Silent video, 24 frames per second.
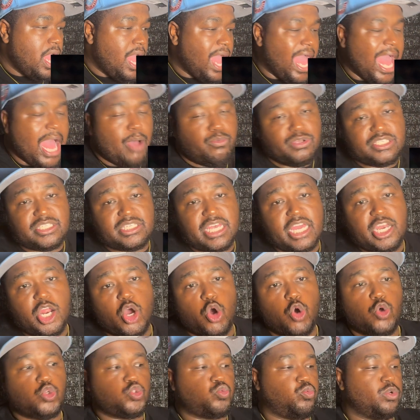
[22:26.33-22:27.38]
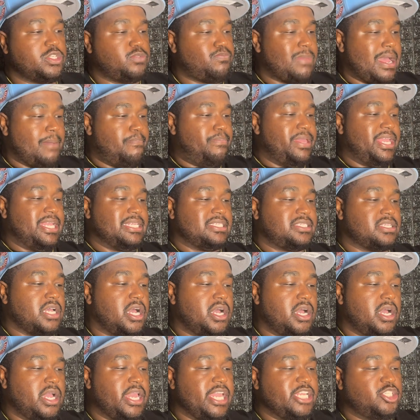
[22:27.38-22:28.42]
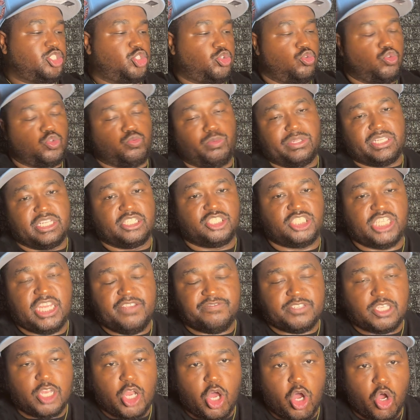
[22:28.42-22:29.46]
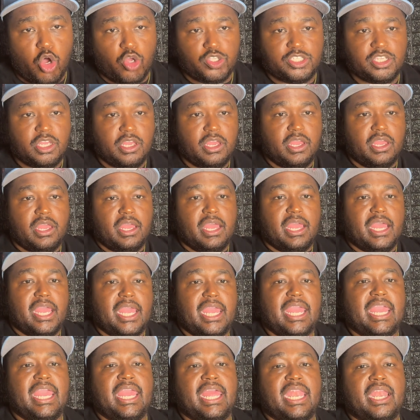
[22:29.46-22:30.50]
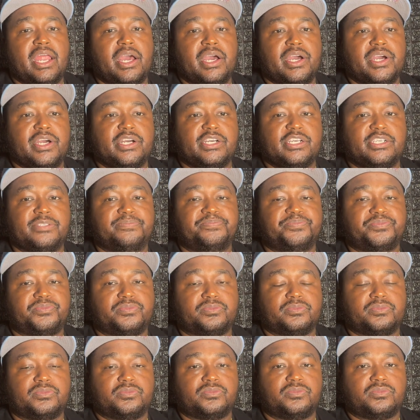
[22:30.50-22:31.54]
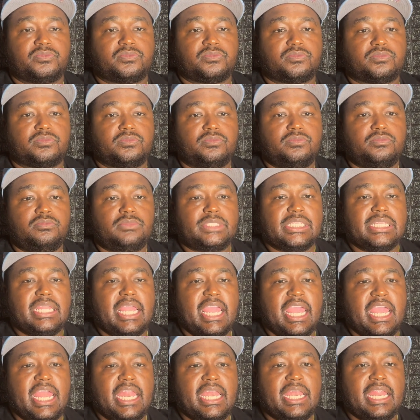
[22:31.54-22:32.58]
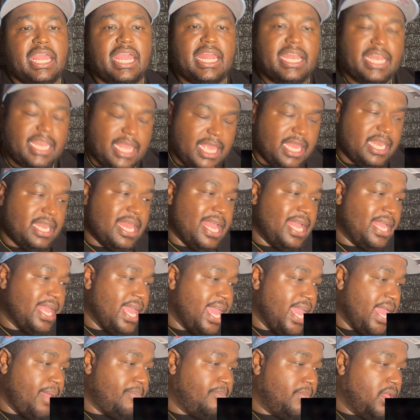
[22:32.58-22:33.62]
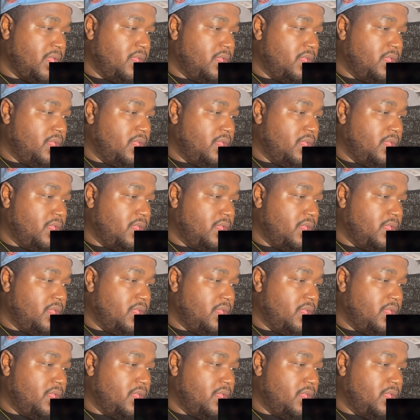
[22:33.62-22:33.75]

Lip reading: I would say those was my biggest issues with the Chiefs' loss in that game.